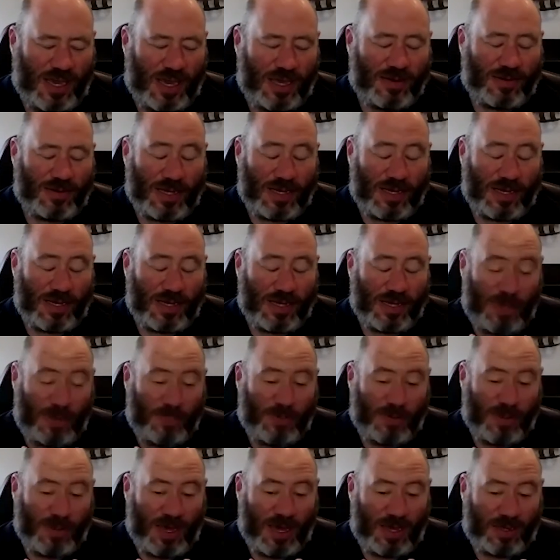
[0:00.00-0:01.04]
and I see
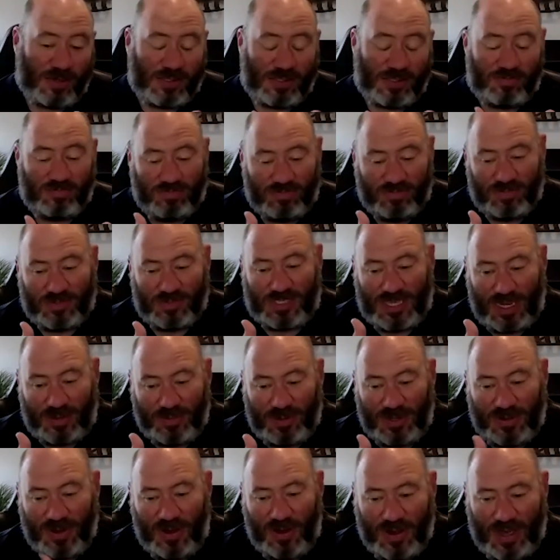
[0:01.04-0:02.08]
people that some
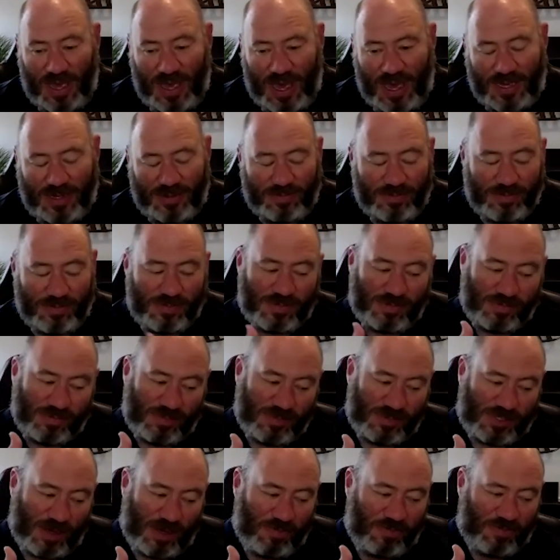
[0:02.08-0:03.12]
do okay,
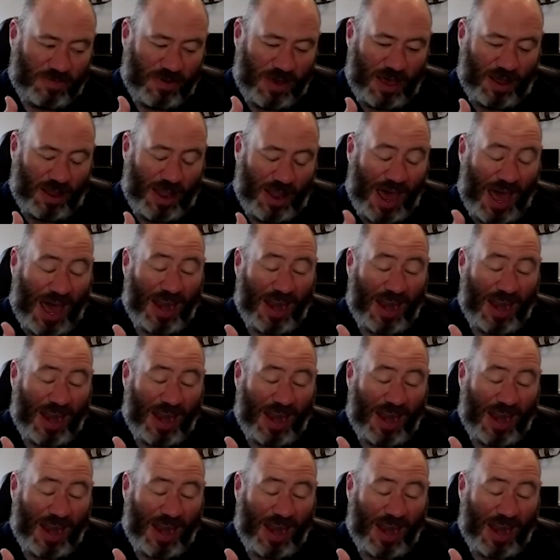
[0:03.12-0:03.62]
some fail.